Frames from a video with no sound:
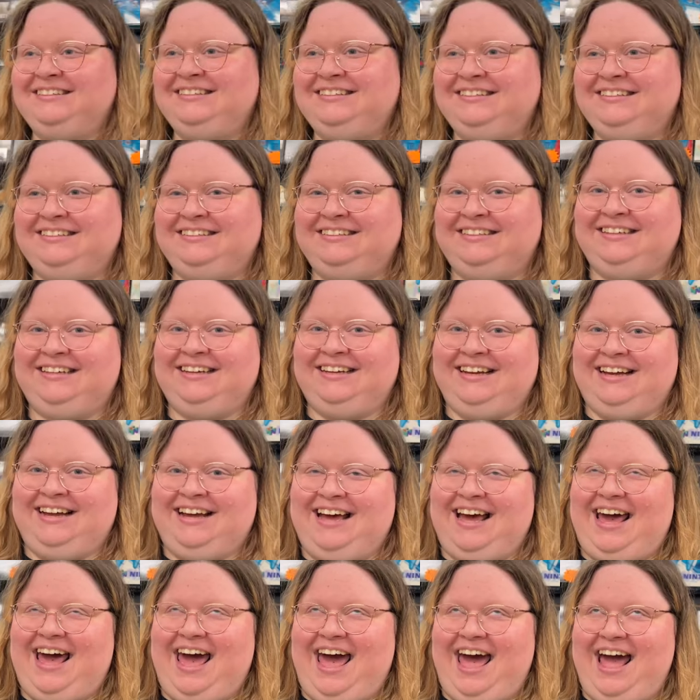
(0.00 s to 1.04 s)
Anyway,
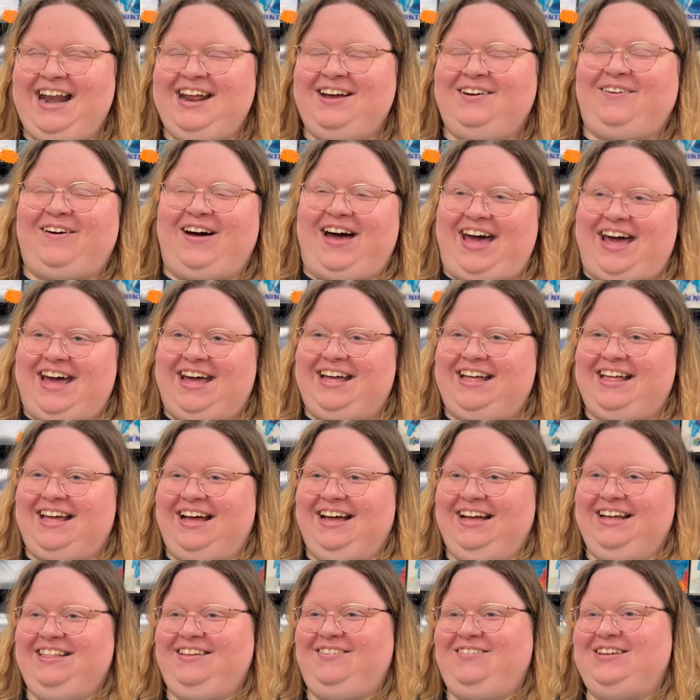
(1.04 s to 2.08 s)

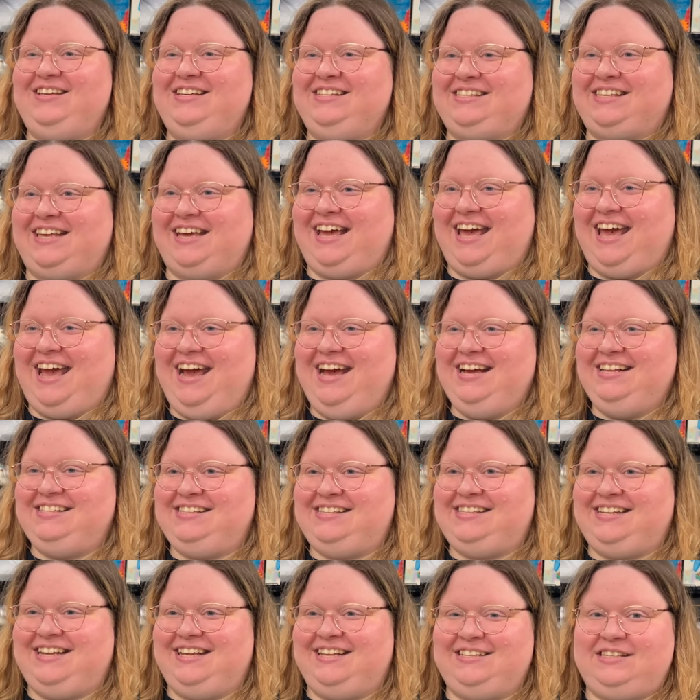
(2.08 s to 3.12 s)
it was like
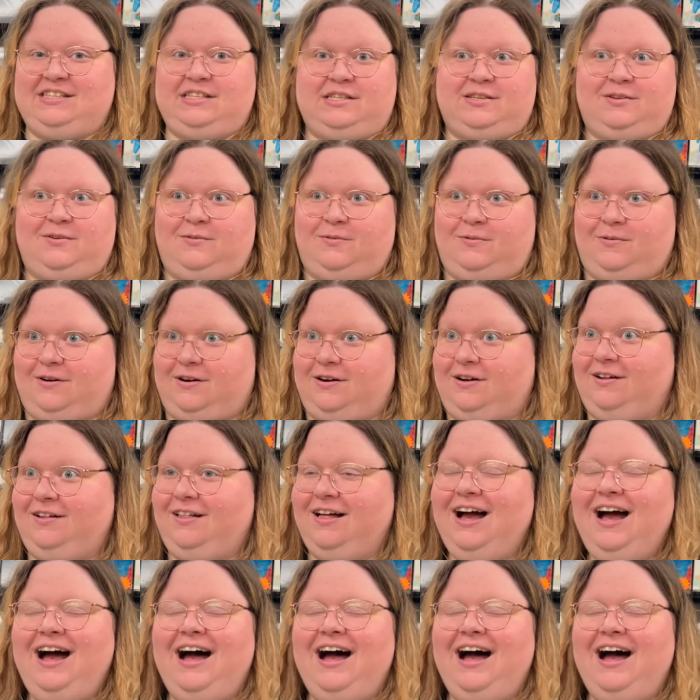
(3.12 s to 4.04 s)
instant squirrel.